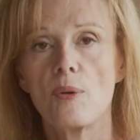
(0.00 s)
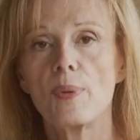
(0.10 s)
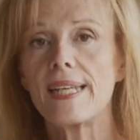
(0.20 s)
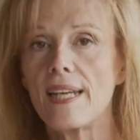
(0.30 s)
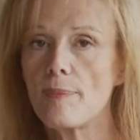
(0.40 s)

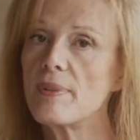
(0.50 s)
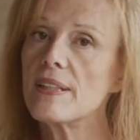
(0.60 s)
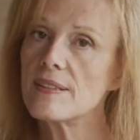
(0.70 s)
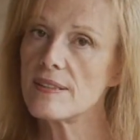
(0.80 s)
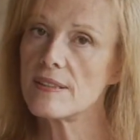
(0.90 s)
We kept the
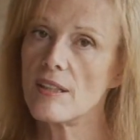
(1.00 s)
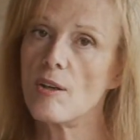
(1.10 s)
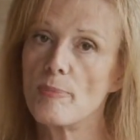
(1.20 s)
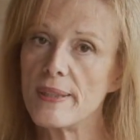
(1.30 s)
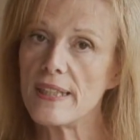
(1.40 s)
existing
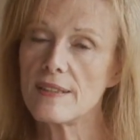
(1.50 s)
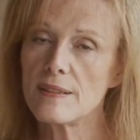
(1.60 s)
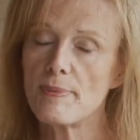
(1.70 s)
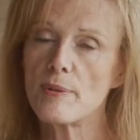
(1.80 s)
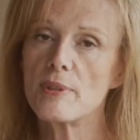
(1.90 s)
openings,
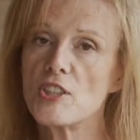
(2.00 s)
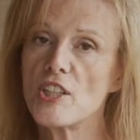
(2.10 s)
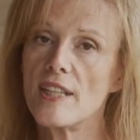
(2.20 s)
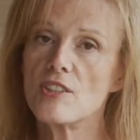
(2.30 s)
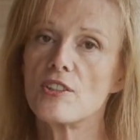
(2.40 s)
but we
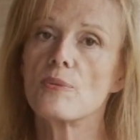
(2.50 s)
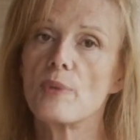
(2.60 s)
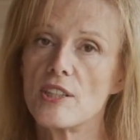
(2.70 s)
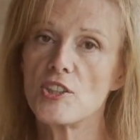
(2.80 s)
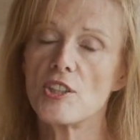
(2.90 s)
changed the
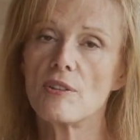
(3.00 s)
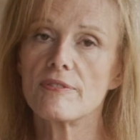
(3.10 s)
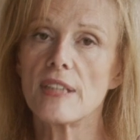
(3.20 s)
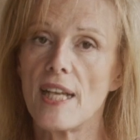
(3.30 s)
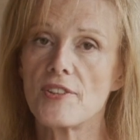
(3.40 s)
ratio
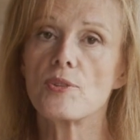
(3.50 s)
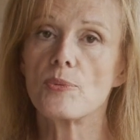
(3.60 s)
of glass to